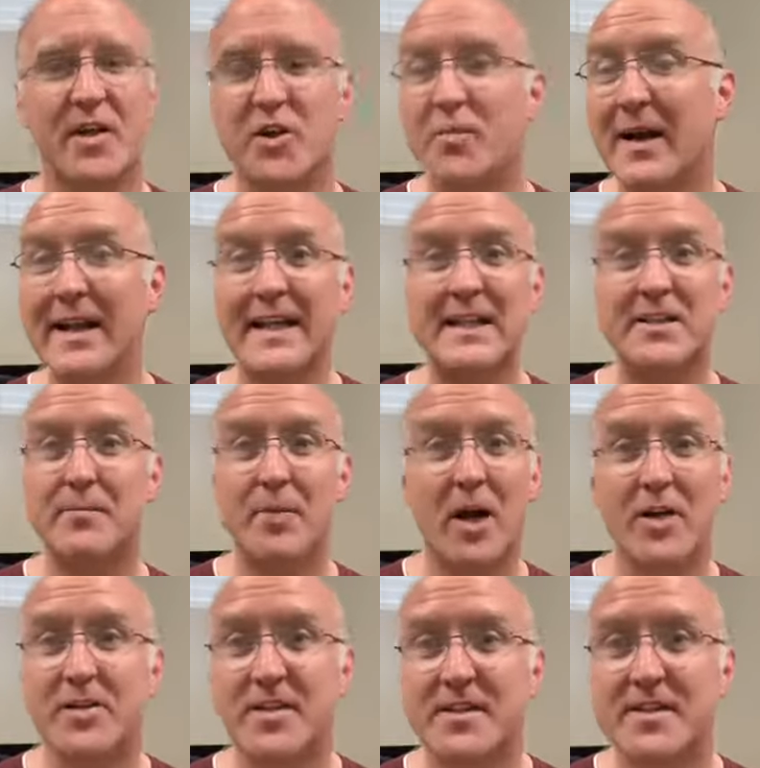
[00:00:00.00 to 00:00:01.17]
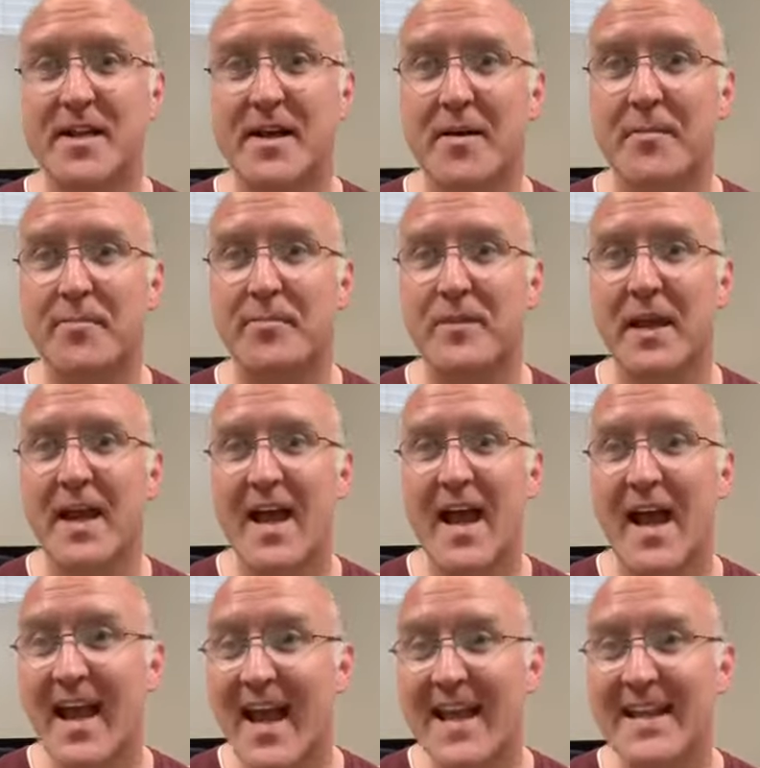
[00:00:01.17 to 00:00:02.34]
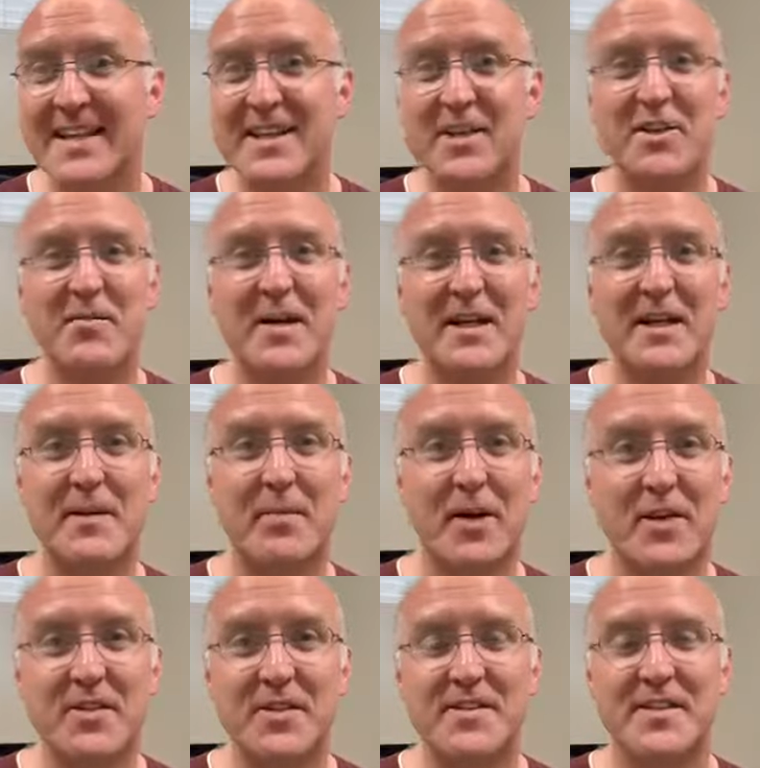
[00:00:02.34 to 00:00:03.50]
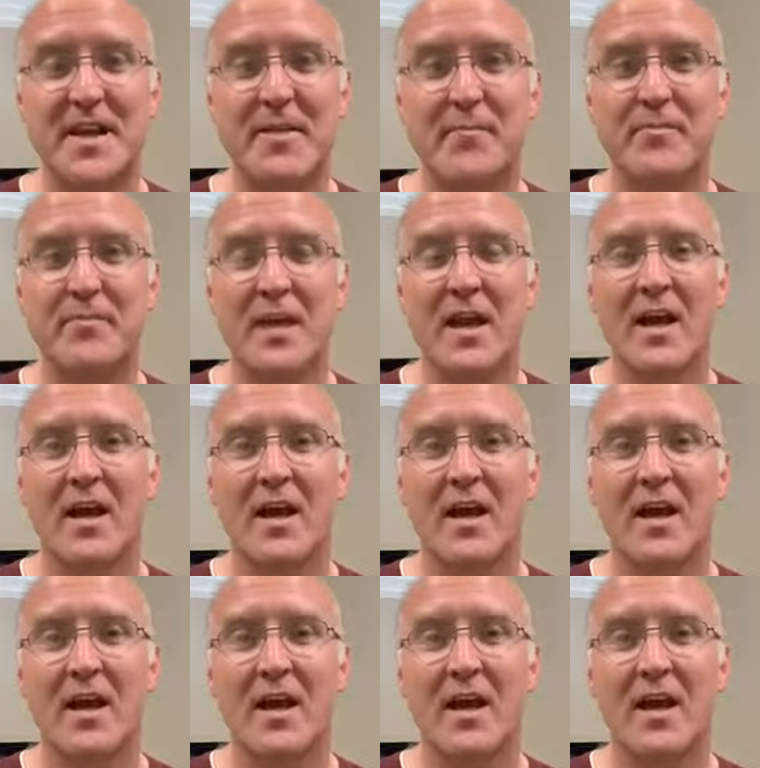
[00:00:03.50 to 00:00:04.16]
You might need to purchase some, you might need to purchase some